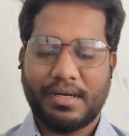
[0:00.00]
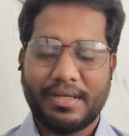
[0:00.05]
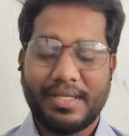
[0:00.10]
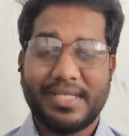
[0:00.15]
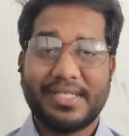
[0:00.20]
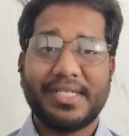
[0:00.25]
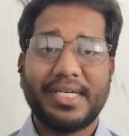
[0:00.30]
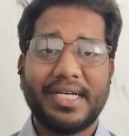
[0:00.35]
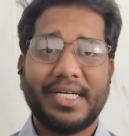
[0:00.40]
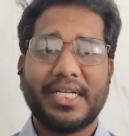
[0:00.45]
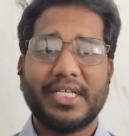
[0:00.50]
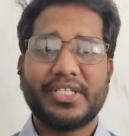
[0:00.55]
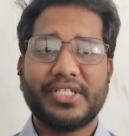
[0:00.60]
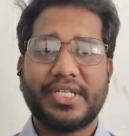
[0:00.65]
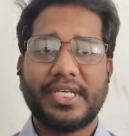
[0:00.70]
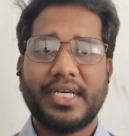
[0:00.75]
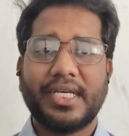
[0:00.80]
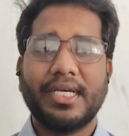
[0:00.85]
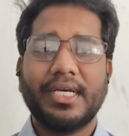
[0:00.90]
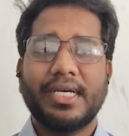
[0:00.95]
this
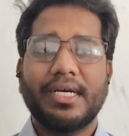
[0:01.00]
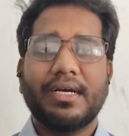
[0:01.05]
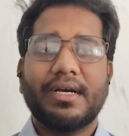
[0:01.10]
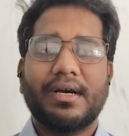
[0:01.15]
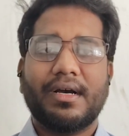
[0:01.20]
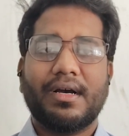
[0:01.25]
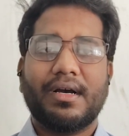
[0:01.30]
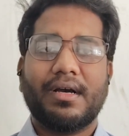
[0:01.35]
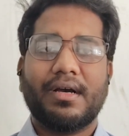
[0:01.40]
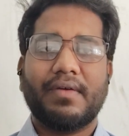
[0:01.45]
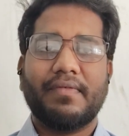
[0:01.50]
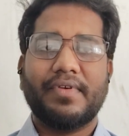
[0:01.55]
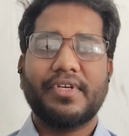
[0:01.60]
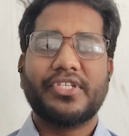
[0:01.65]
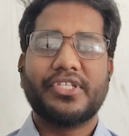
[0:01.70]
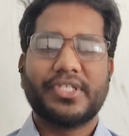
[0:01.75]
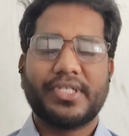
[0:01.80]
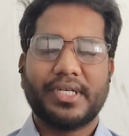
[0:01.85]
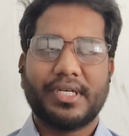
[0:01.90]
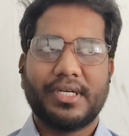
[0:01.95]
industry
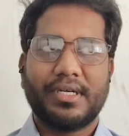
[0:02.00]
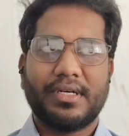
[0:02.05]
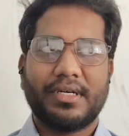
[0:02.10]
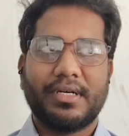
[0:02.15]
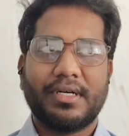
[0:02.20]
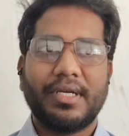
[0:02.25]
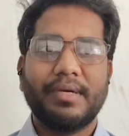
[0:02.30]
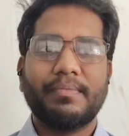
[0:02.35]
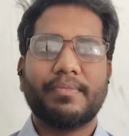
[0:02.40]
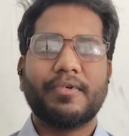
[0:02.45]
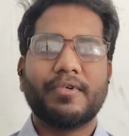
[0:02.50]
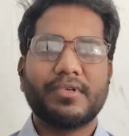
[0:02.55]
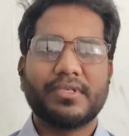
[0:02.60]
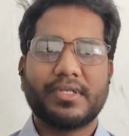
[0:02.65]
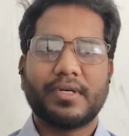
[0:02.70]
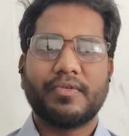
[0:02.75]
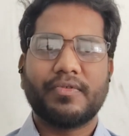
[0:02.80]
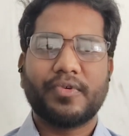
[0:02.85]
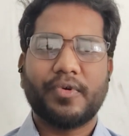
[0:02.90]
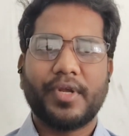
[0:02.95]
which improved
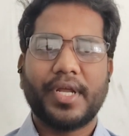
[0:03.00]
South